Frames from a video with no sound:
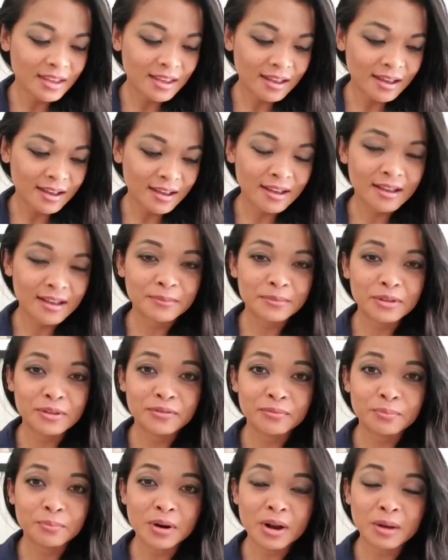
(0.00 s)

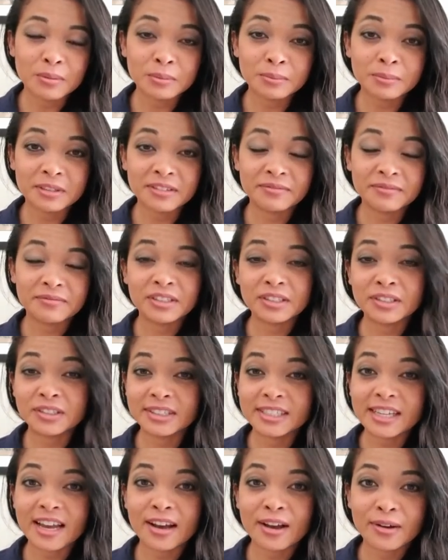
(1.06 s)
You've probably
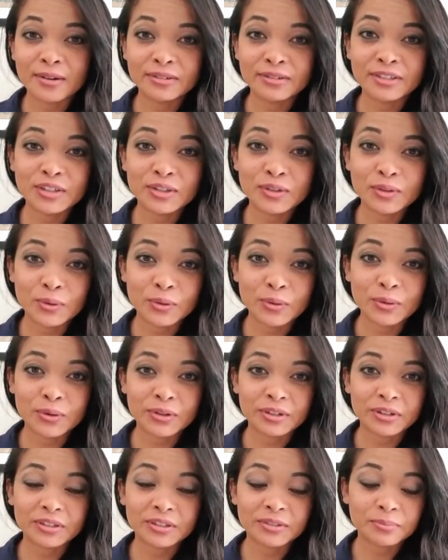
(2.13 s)
filled out
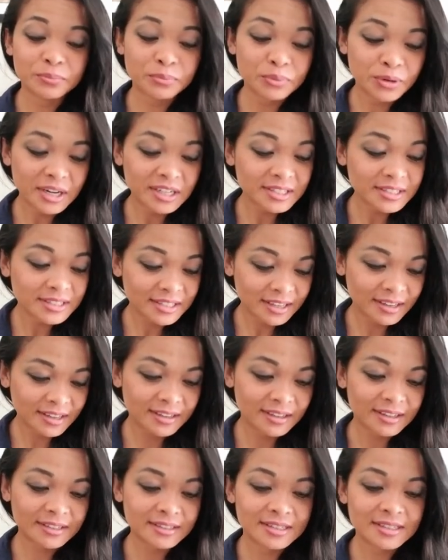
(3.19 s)
your press
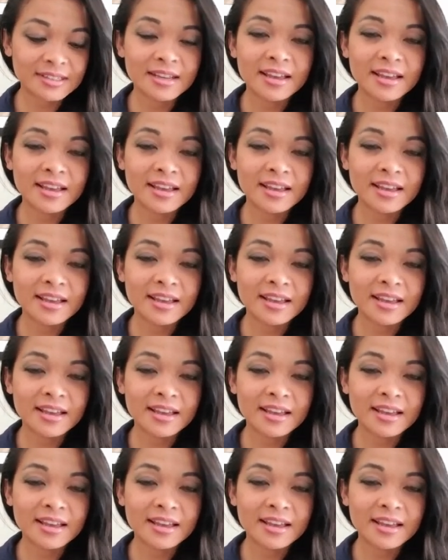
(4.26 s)
kit,